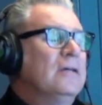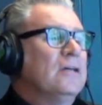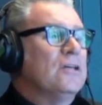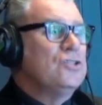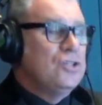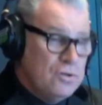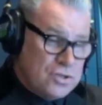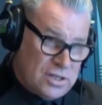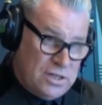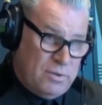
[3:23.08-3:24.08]
Because
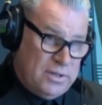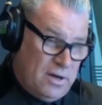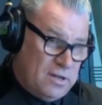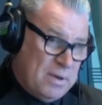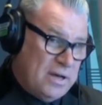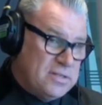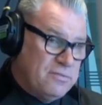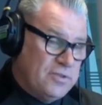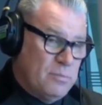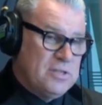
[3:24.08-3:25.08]
usually when the Isle of Man is
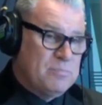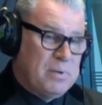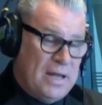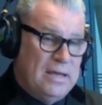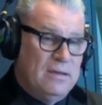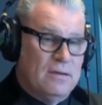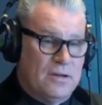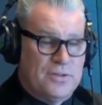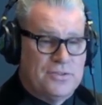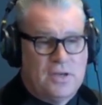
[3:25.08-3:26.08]
in films, it's playing
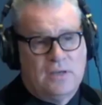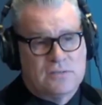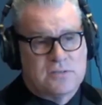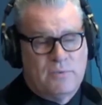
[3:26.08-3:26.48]
other things.